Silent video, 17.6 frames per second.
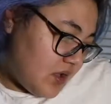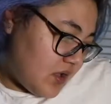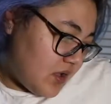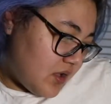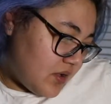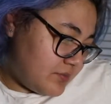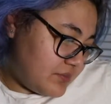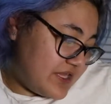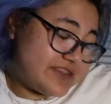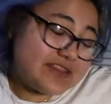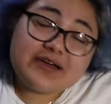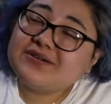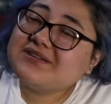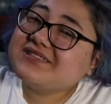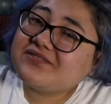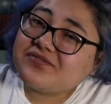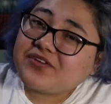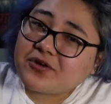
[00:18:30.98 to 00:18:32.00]
And that
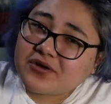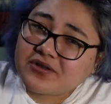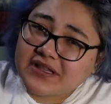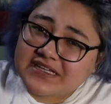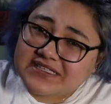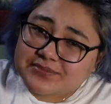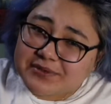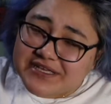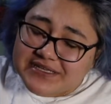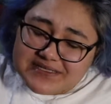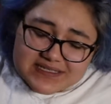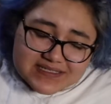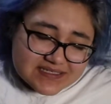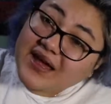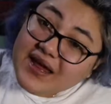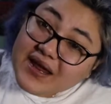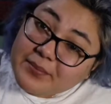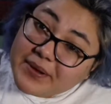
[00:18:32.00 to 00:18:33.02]
was the very last
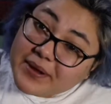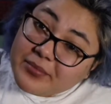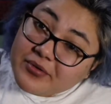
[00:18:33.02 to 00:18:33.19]
piece in my